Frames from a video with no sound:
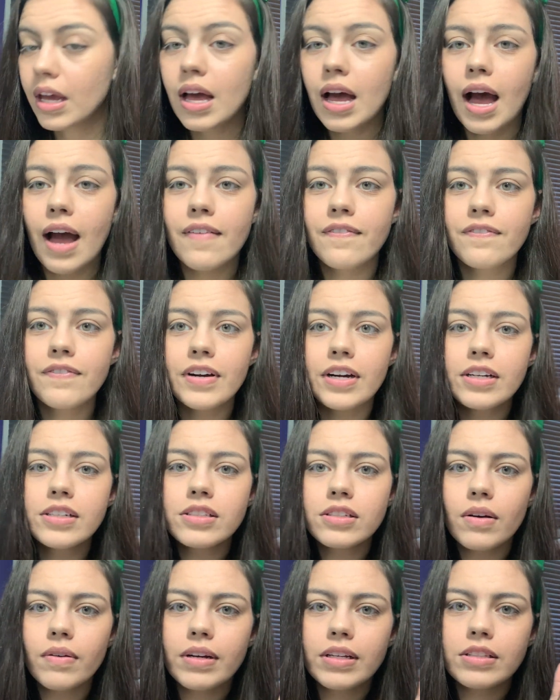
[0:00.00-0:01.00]
I'm first
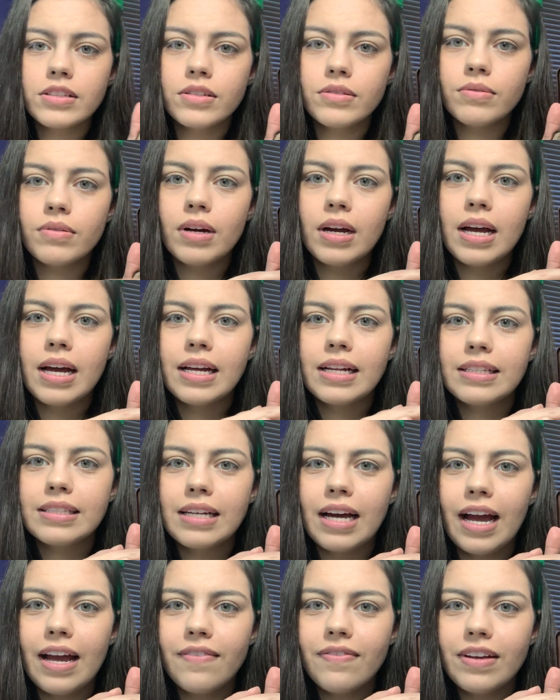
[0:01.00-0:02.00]
going to
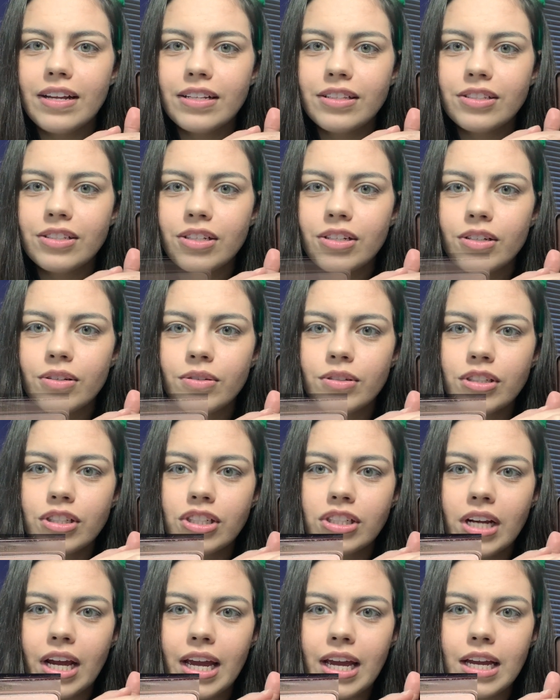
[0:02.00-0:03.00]
dive into
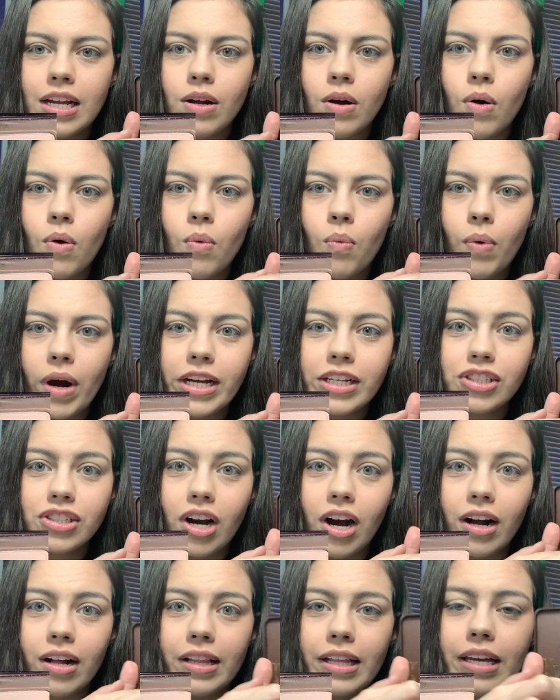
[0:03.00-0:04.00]
shade White
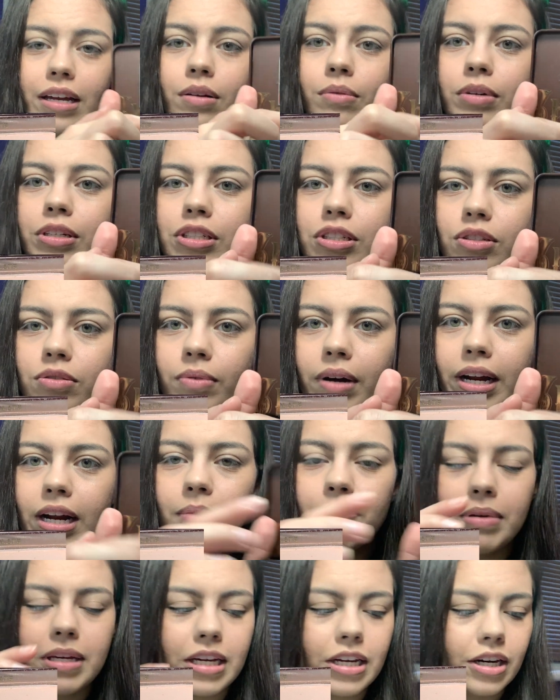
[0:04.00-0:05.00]
Chocolate, which is right
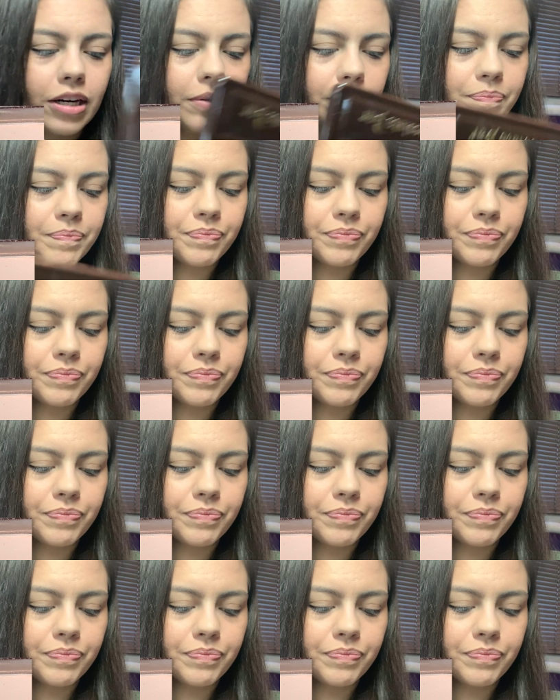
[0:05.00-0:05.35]
up here.